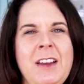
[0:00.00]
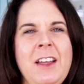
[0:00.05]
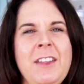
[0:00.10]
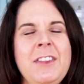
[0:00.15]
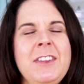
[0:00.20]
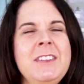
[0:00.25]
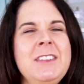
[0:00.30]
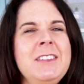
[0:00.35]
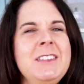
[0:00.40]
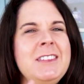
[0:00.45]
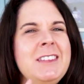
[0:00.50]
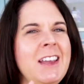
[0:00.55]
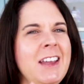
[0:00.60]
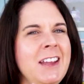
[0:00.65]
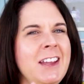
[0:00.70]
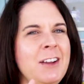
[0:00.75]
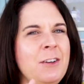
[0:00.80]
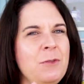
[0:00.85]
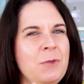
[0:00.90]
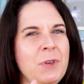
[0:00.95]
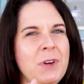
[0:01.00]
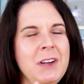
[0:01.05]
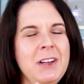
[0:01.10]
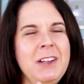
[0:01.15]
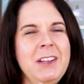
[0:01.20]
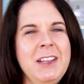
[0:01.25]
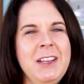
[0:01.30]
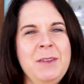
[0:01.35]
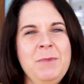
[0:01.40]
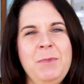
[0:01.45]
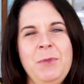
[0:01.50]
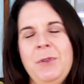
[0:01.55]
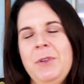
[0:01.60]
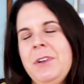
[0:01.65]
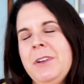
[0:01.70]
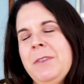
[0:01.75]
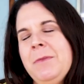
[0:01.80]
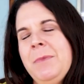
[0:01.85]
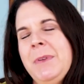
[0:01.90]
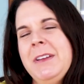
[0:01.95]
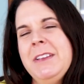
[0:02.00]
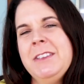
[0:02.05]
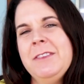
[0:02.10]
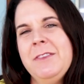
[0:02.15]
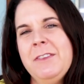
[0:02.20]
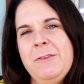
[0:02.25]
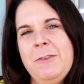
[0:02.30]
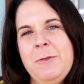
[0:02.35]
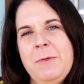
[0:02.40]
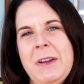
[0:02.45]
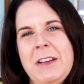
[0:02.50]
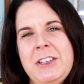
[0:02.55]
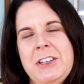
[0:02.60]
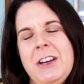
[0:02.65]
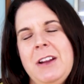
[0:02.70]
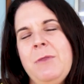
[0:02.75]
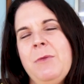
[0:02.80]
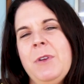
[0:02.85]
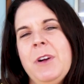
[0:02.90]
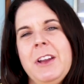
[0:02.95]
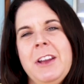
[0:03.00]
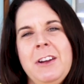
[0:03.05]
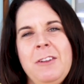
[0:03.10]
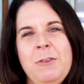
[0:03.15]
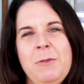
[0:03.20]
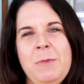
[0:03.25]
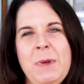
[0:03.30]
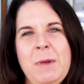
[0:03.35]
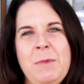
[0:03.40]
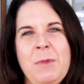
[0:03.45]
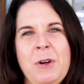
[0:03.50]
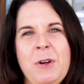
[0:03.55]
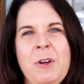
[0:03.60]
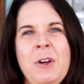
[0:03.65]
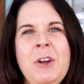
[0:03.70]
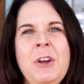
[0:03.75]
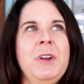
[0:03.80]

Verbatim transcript: Now, the second really important piece of information I want you to remember